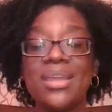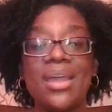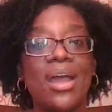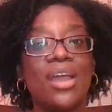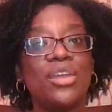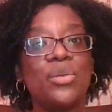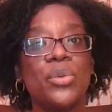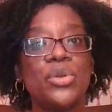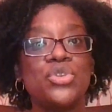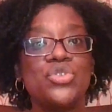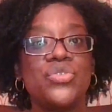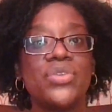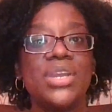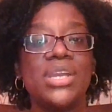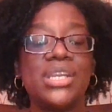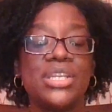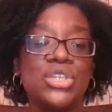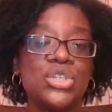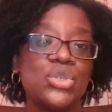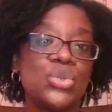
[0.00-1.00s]
how you were treated
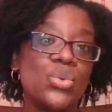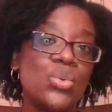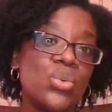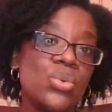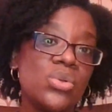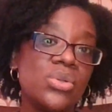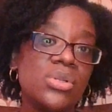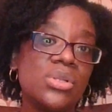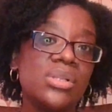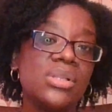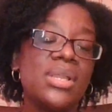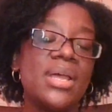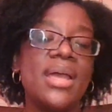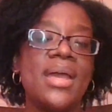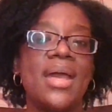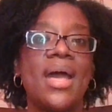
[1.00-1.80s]
in school,